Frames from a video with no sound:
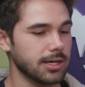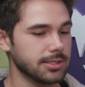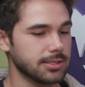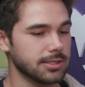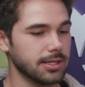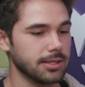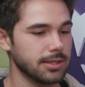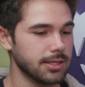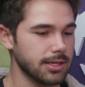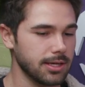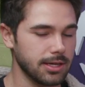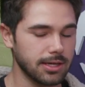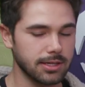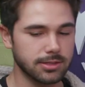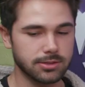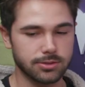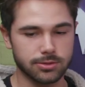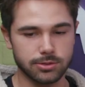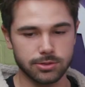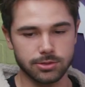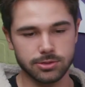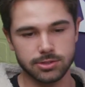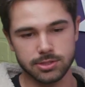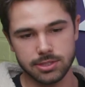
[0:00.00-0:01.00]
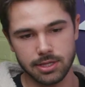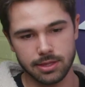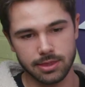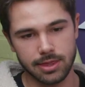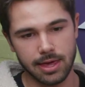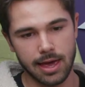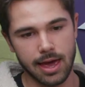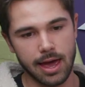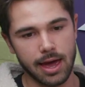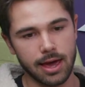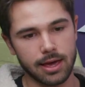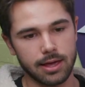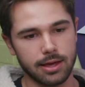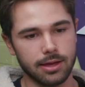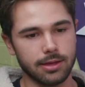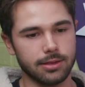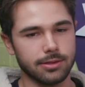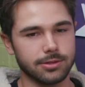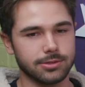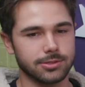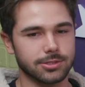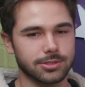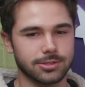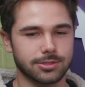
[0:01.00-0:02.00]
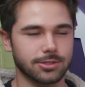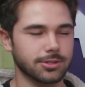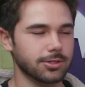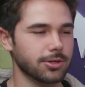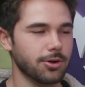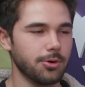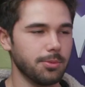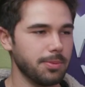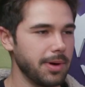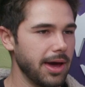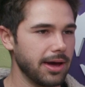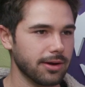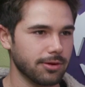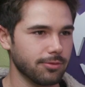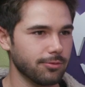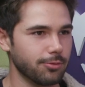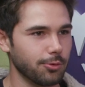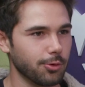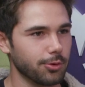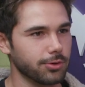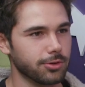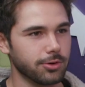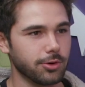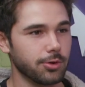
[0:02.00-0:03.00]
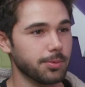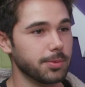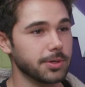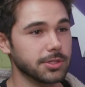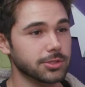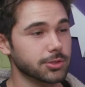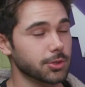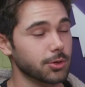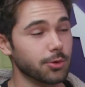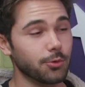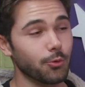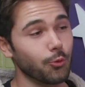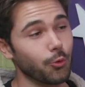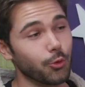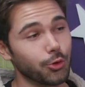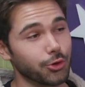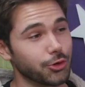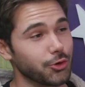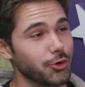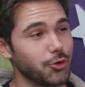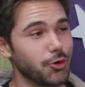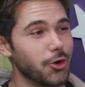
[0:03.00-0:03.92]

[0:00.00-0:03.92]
I said this or you said that, and just going to go back and forth, and nobody's going to really